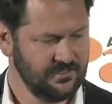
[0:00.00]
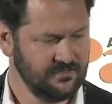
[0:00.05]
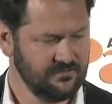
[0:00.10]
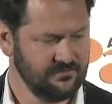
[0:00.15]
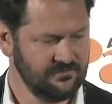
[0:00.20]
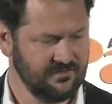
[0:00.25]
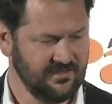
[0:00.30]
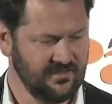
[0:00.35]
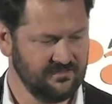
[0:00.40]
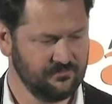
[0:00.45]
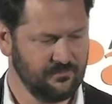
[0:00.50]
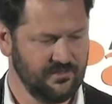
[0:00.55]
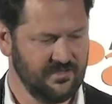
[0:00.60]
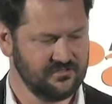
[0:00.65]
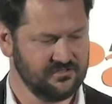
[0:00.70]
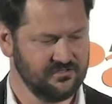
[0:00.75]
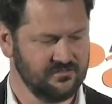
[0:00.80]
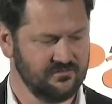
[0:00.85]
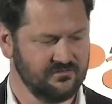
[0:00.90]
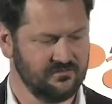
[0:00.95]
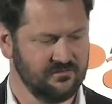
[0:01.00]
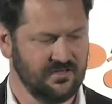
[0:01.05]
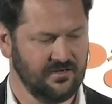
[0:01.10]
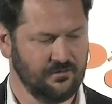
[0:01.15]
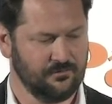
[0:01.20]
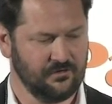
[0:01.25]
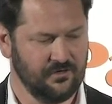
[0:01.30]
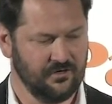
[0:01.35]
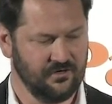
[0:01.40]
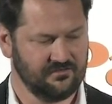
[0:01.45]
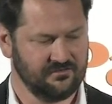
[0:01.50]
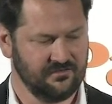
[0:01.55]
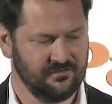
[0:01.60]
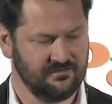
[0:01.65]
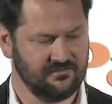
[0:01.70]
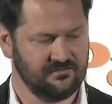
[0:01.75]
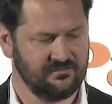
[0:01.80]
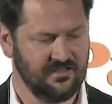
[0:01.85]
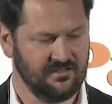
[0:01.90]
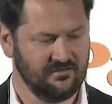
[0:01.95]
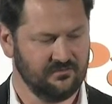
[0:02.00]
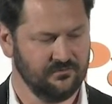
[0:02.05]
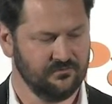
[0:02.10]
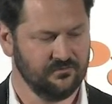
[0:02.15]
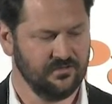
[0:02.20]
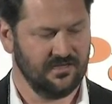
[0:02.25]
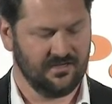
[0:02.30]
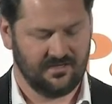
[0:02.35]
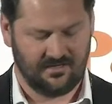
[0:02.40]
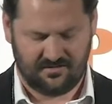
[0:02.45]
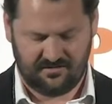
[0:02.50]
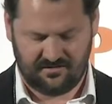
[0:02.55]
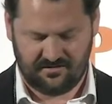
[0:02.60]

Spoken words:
as mentioned, Enterprise and Sentinel are